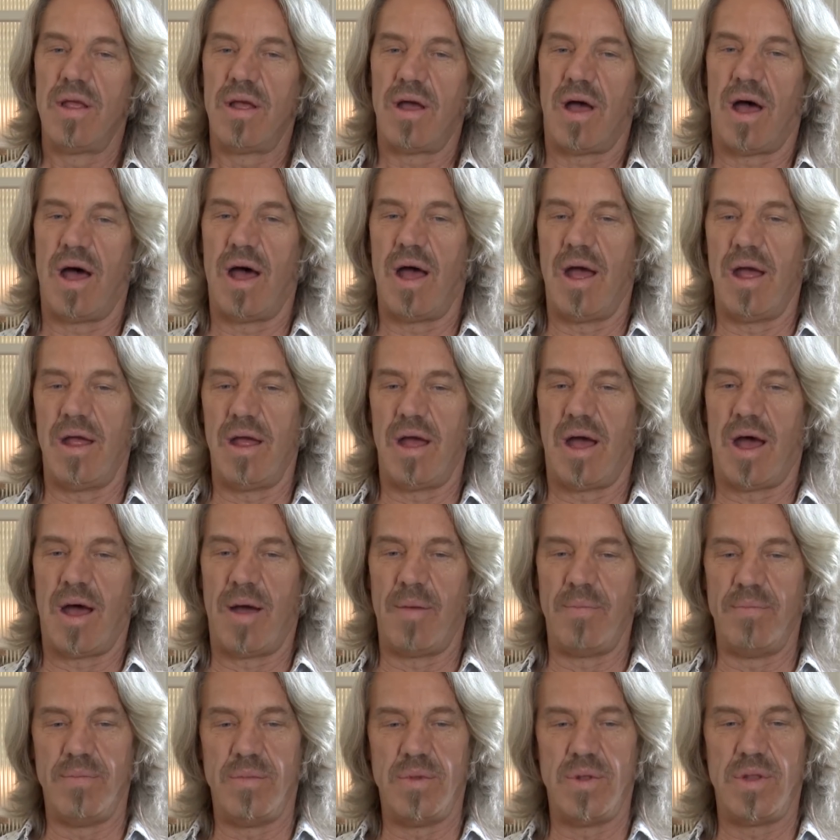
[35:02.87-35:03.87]
uh,
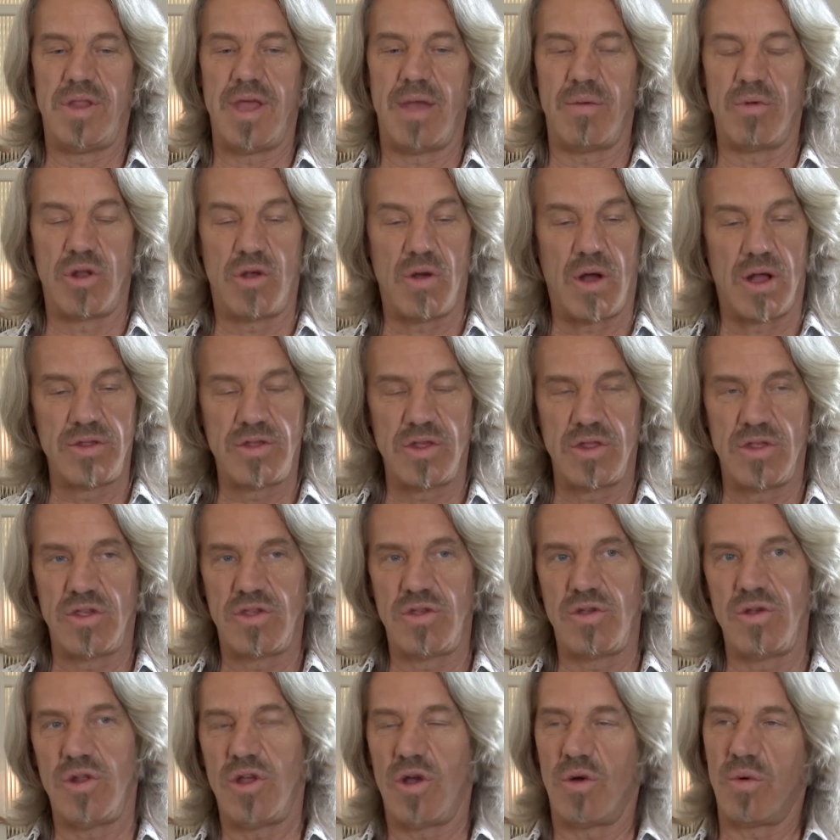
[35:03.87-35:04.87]
um, they would go out to the
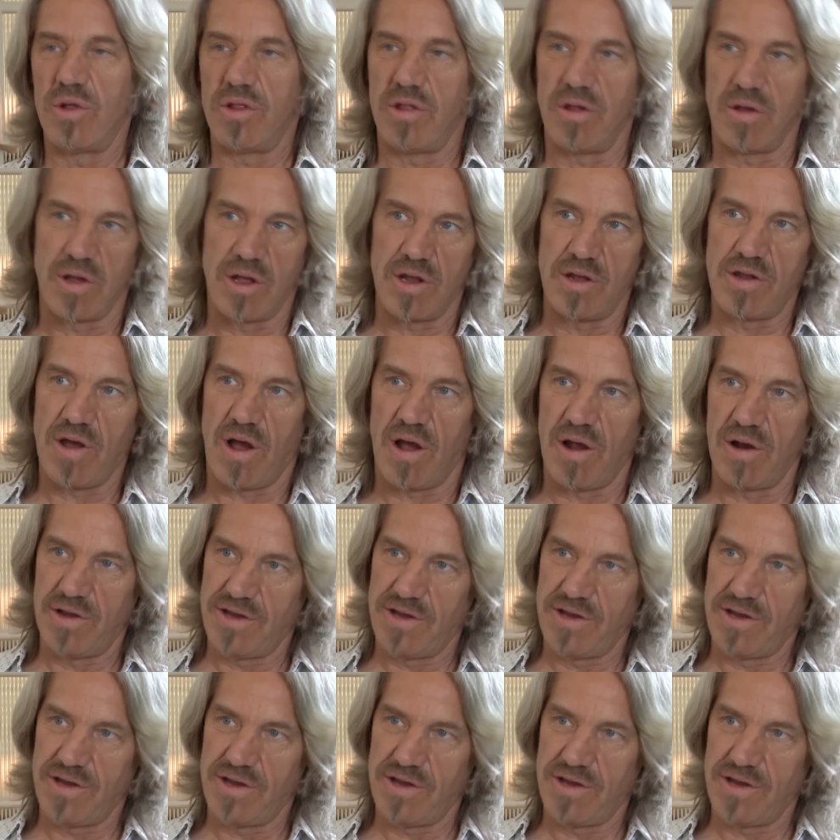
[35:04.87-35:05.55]
studio with their guitar